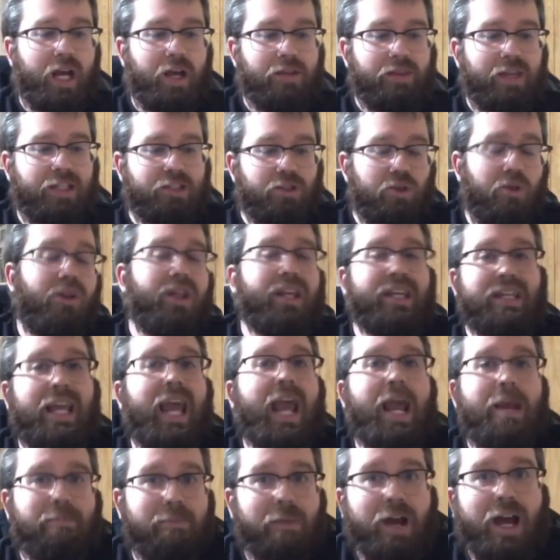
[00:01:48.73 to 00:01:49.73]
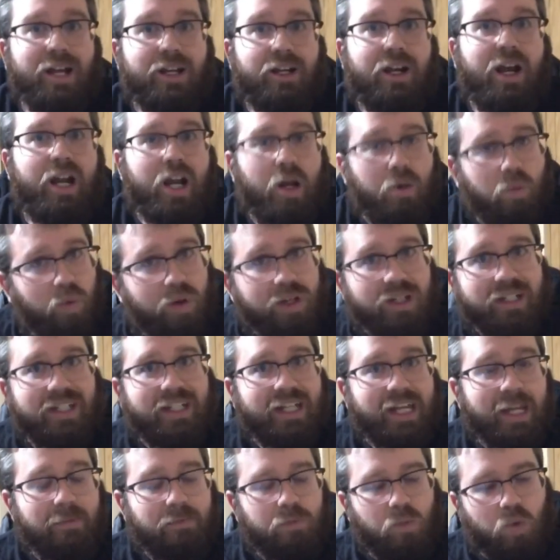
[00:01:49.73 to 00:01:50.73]
uh, that's the only game I got. I wanted
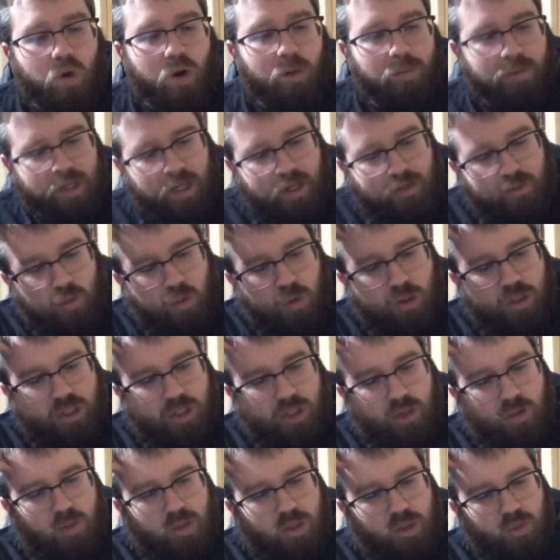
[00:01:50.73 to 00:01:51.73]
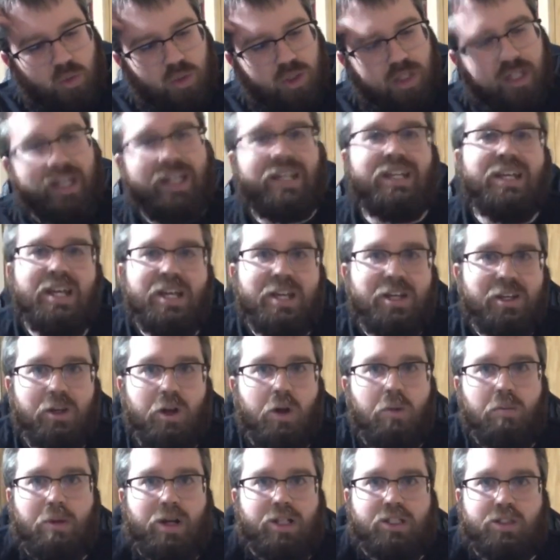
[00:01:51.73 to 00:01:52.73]
to get more, but unfortunately, there wasn't really, you
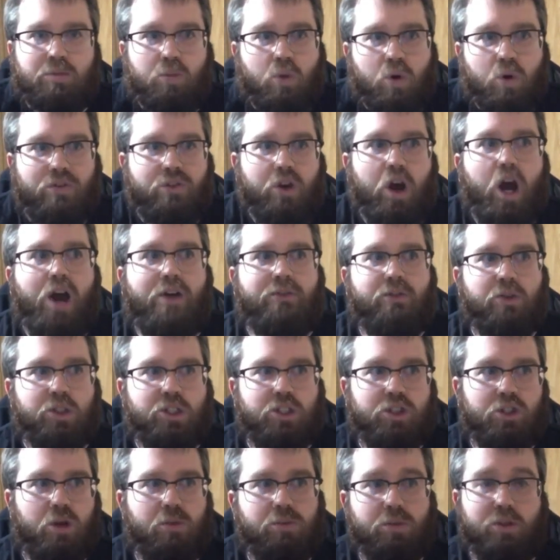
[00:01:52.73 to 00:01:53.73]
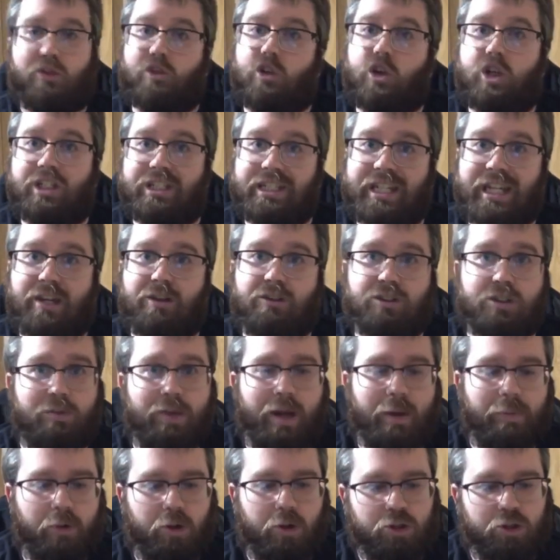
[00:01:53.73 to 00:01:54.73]
know, much more offers in terms of good deals, in
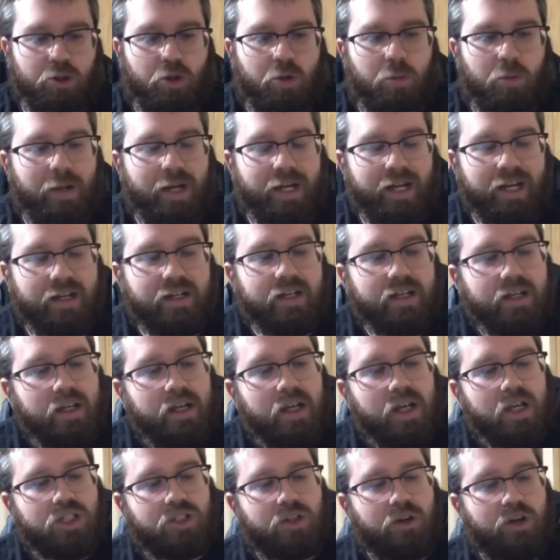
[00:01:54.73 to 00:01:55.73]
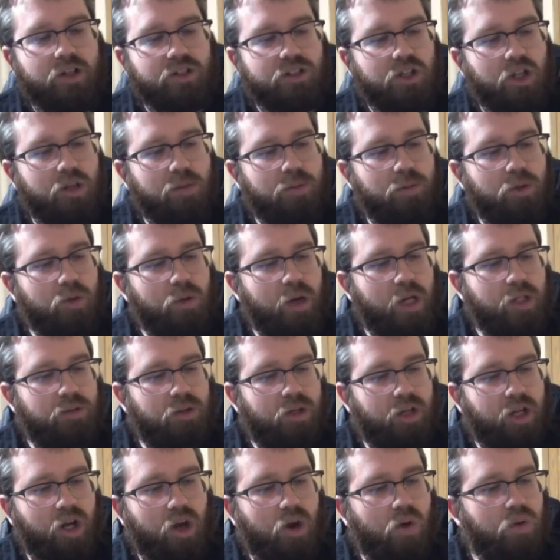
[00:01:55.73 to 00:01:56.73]
my personal opinion. So here's all the Blu-rays.
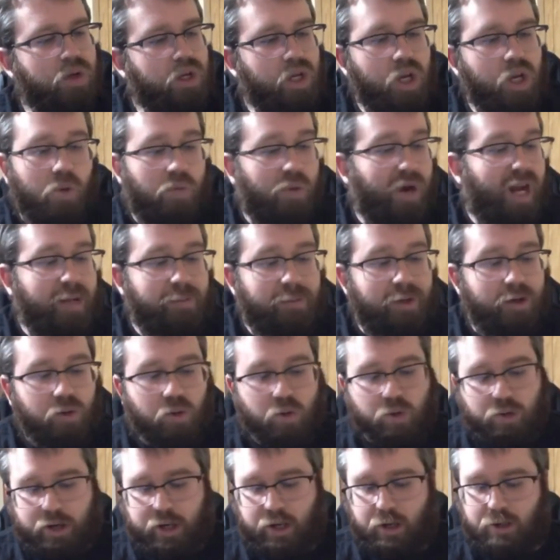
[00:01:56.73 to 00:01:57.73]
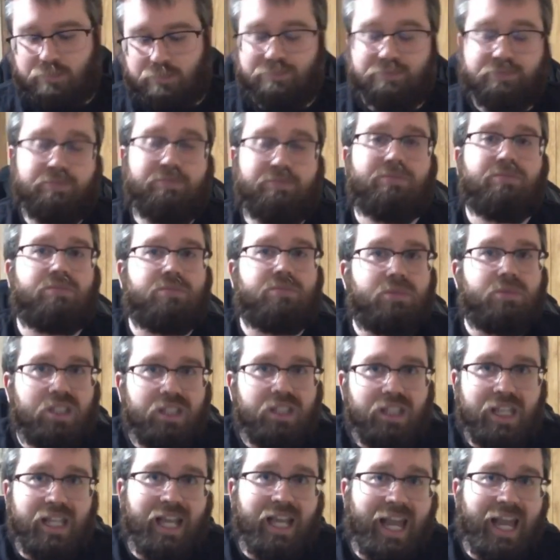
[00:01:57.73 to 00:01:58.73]
We're going to go randomly in order here.
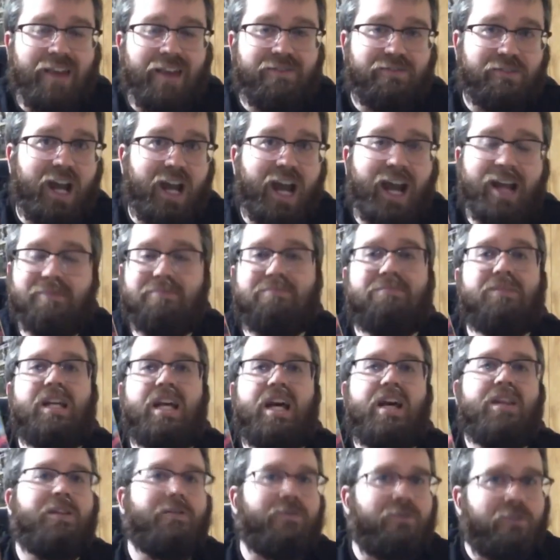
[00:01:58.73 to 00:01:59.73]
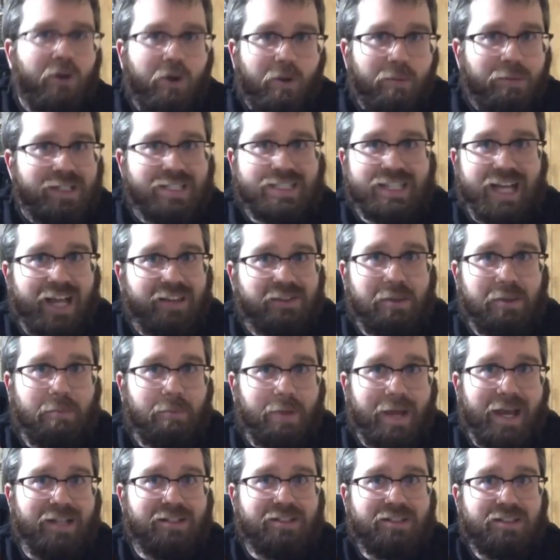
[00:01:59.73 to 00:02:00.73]
F9. The film is not the
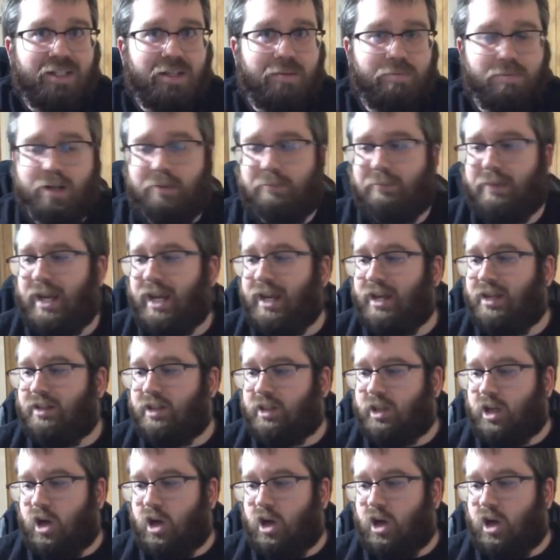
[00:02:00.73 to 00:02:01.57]
best, but me and the